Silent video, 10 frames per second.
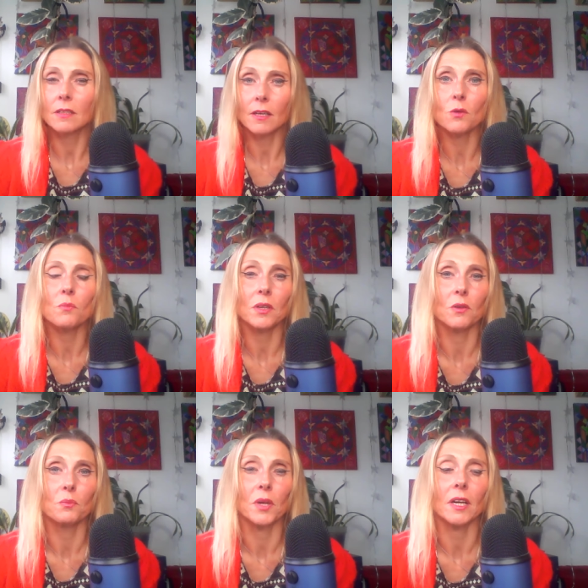that will be
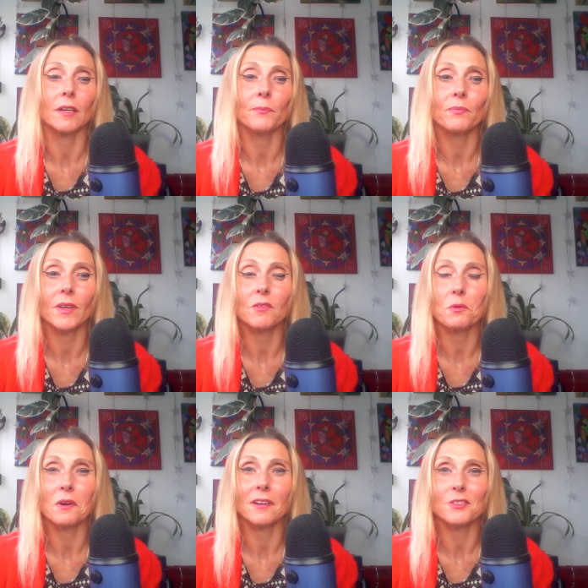your beer, if
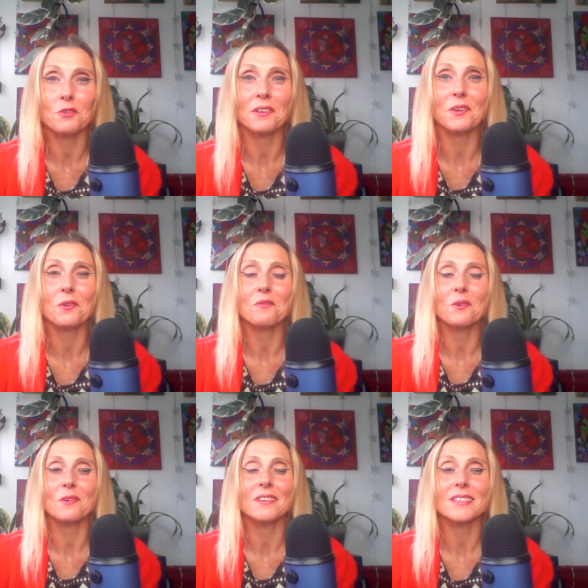you are a drinker, of
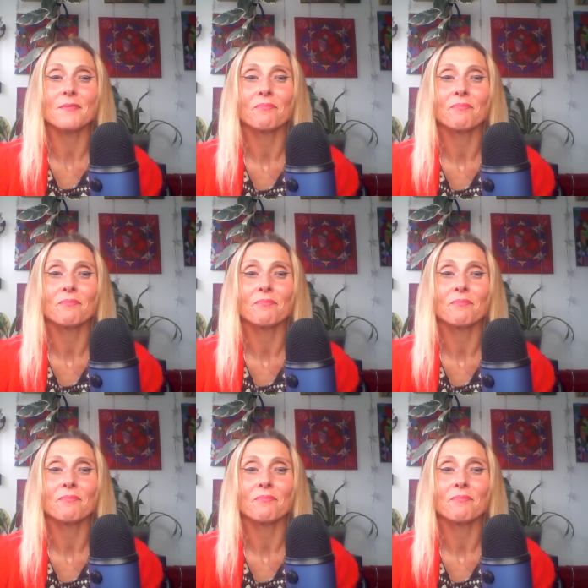course.